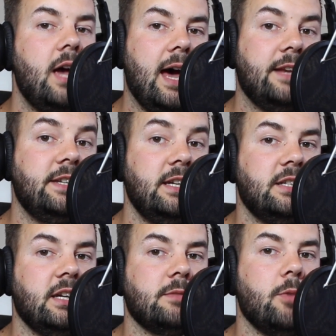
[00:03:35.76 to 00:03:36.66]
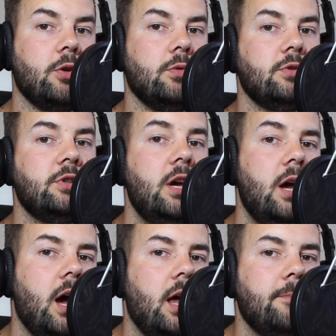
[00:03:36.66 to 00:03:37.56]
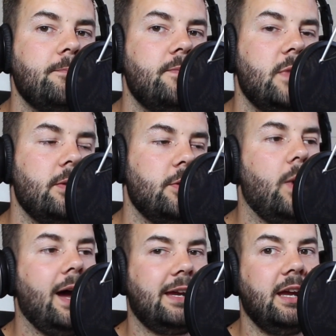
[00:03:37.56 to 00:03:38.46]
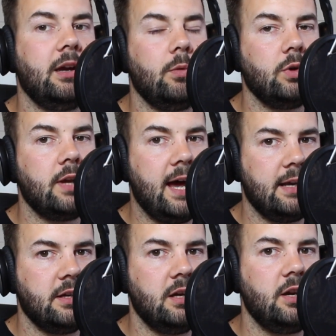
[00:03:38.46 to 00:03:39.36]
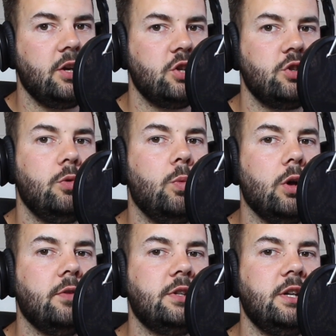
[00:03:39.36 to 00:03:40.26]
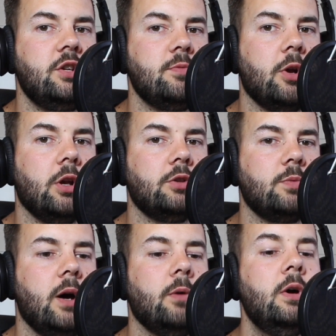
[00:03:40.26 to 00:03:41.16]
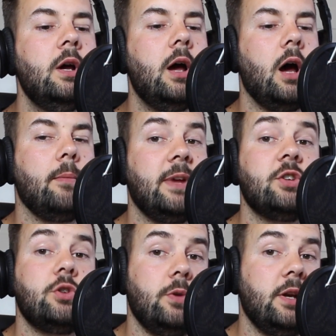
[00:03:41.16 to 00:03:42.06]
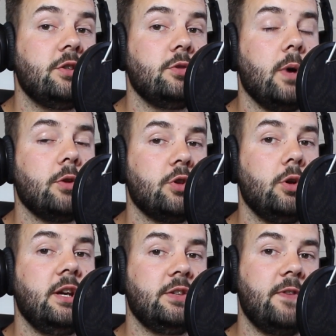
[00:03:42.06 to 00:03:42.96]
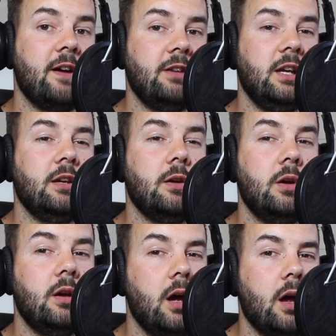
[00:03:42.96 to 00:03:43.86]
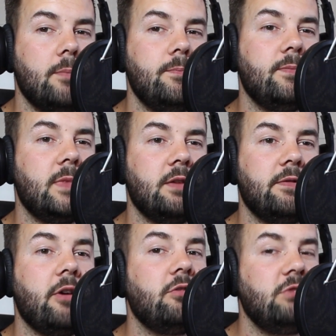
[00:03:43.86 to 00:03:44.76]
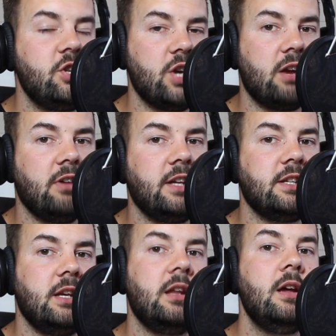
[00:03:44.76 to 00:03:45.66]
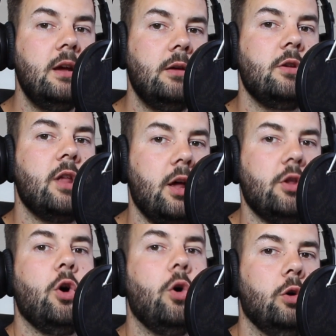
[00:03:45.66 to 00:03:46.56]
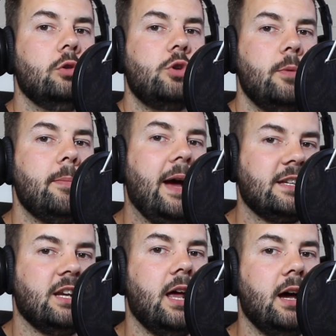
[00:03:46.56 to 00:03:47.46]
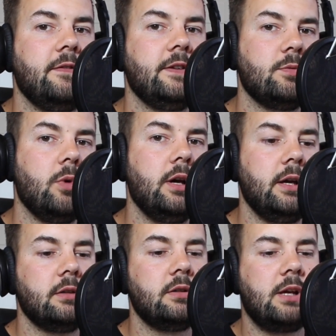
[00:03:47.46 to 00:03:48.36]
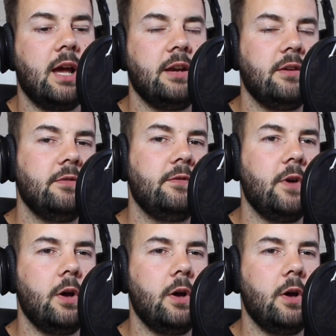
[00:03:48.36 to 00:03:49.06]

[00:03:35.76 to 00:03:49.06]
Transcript: add D6 models, and the White King would add an additional 1 to each model as well, each unit as well. So it's very regenerating. The horde coming back to life is what it kind of